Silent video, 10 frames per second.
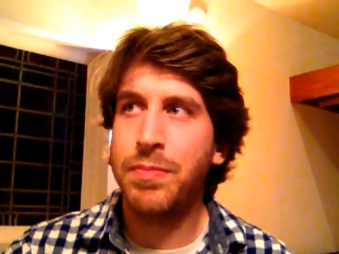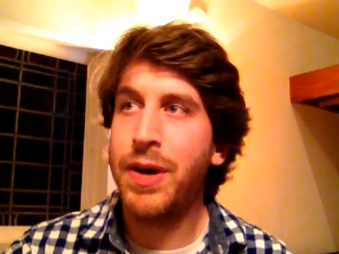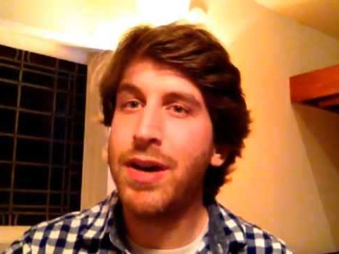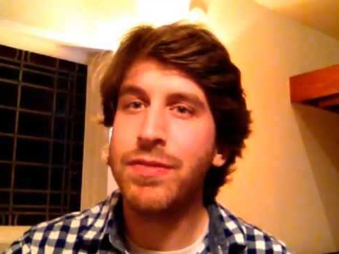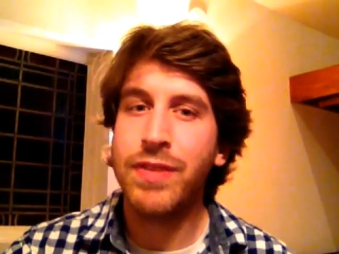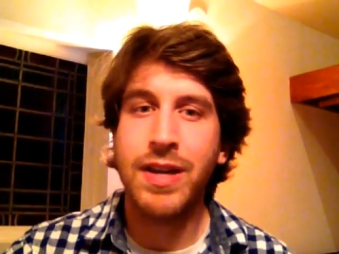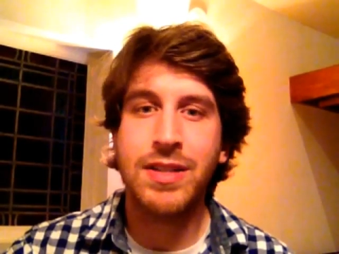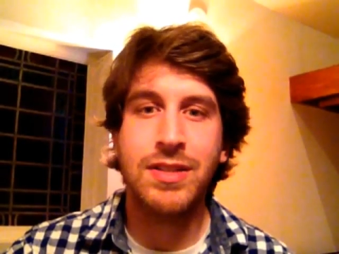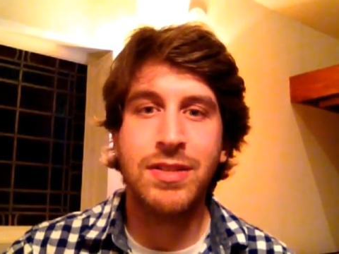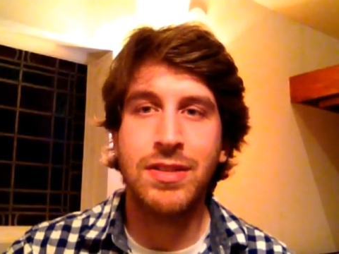
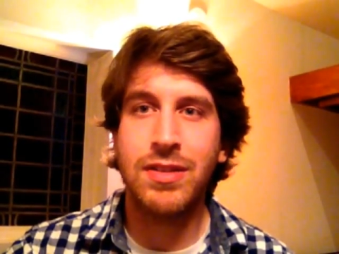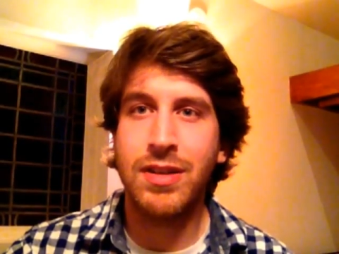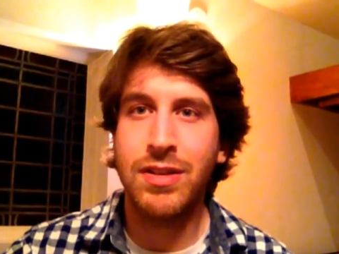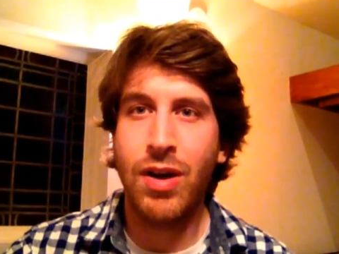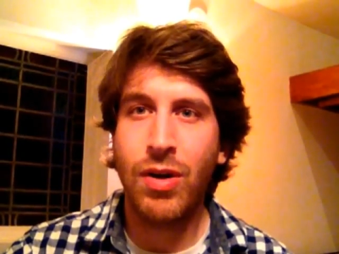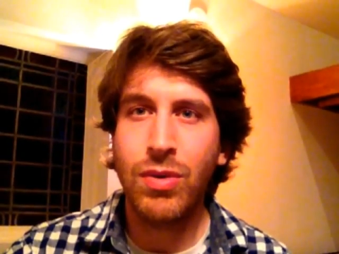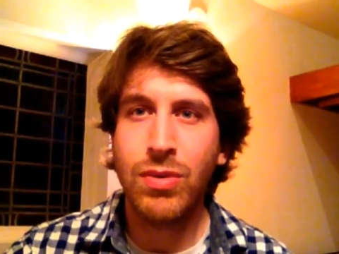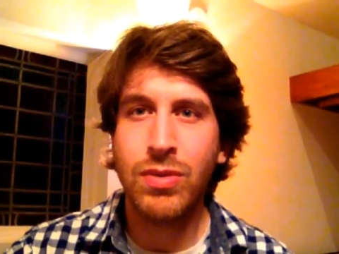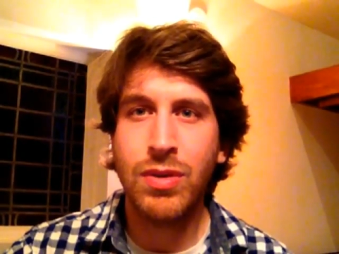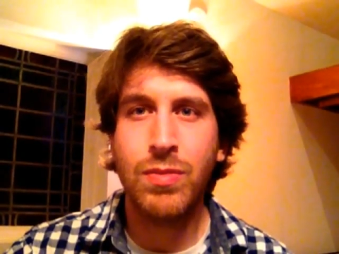perfect and
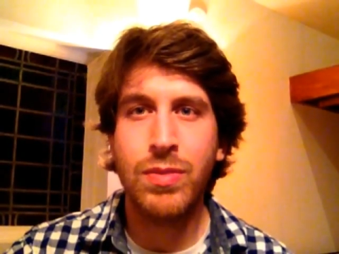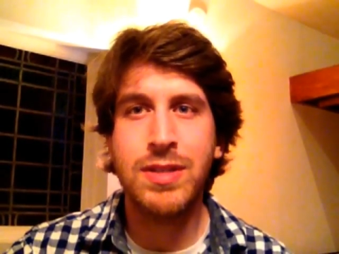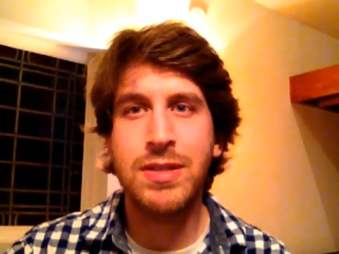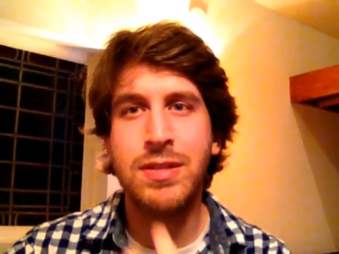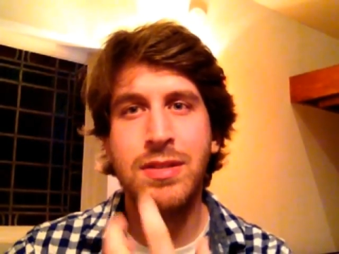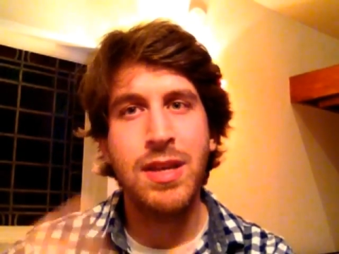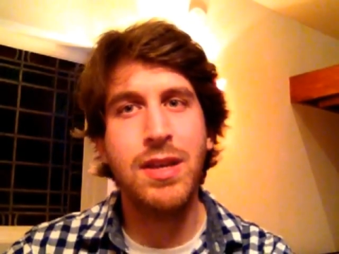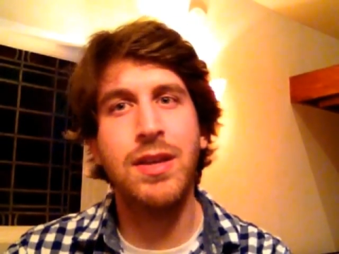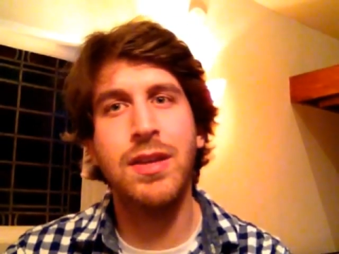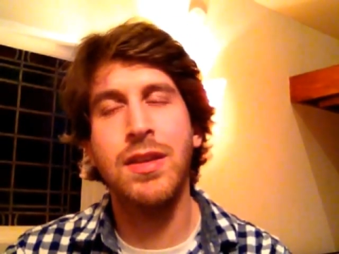whole, and we
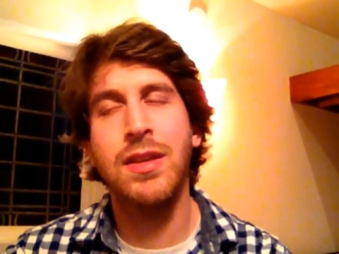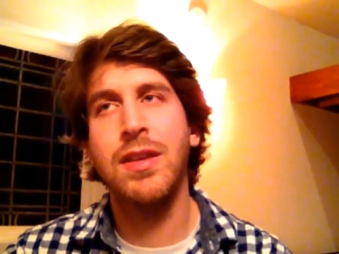seek